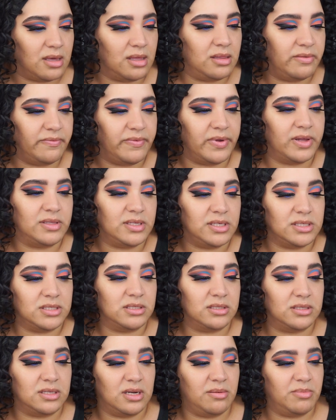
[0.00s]
And the
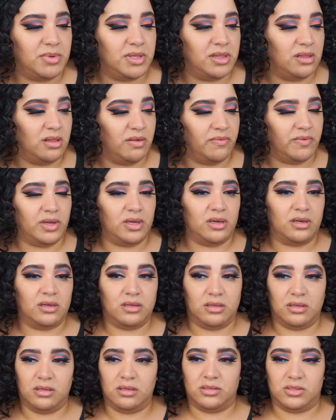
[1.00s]
foundations that I've been loving
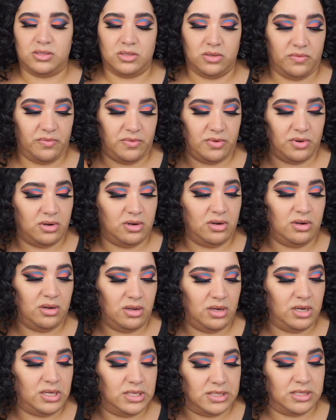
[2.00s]
so
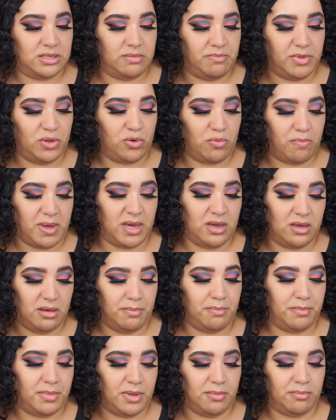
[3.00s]
far is the Milk
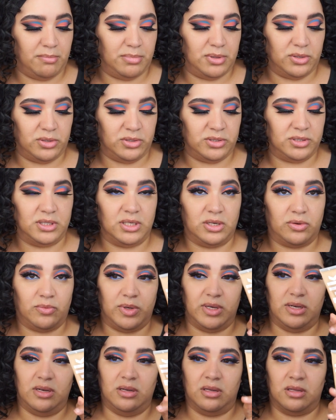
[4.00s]
Makeup Blur
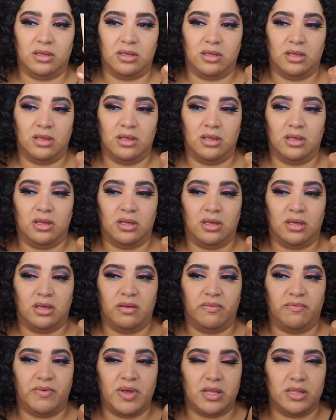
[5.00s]
Liquid
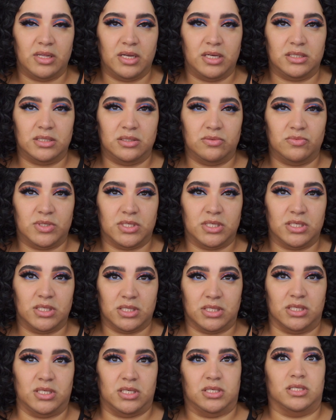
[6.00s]
foundation, which is
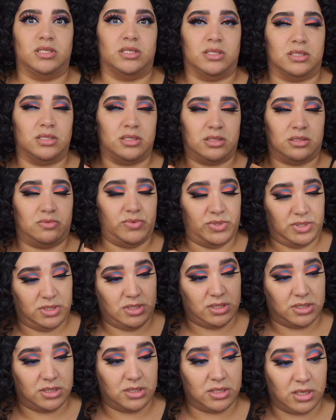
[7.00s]
this, which
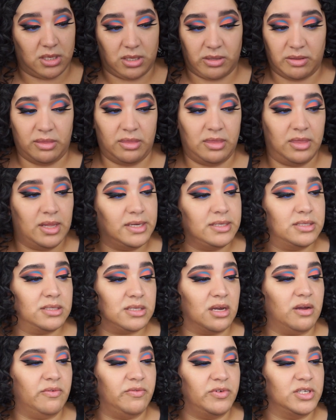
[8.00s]
is nice
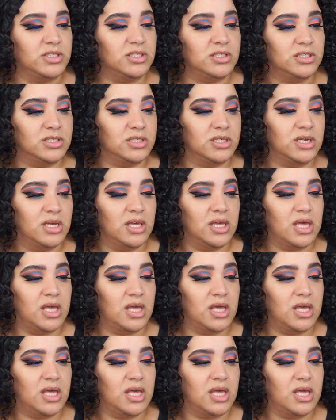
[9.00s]
coverage.